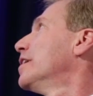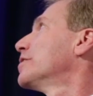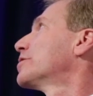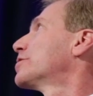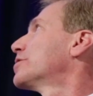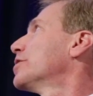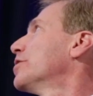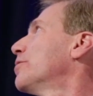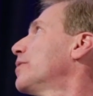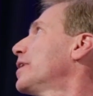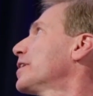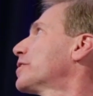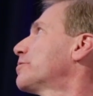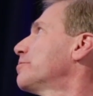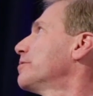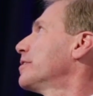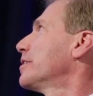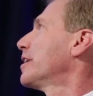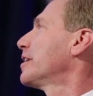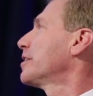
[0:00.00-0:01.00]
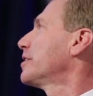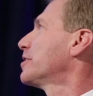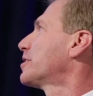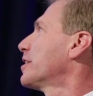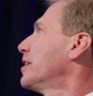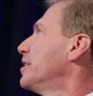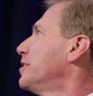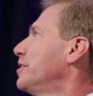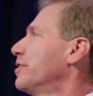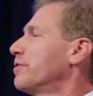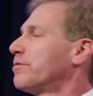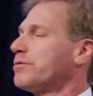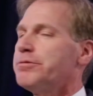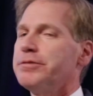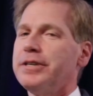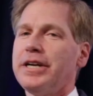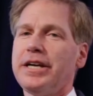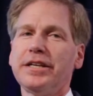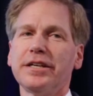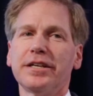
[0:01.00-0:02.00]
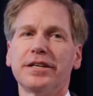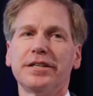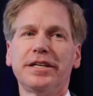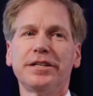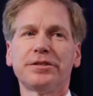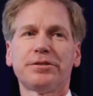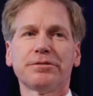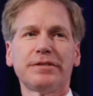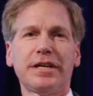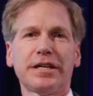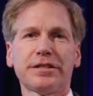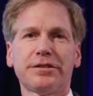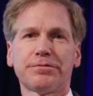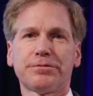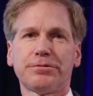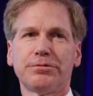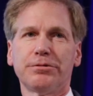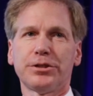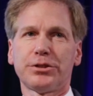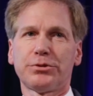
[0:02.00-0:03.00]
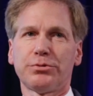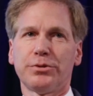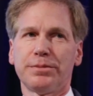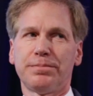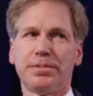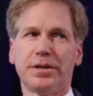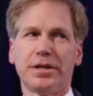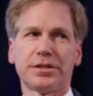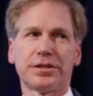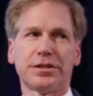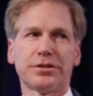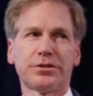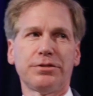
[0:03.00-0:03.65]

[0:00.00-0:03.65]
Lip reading: So I had this idea of creating an interactive crossword puzzle.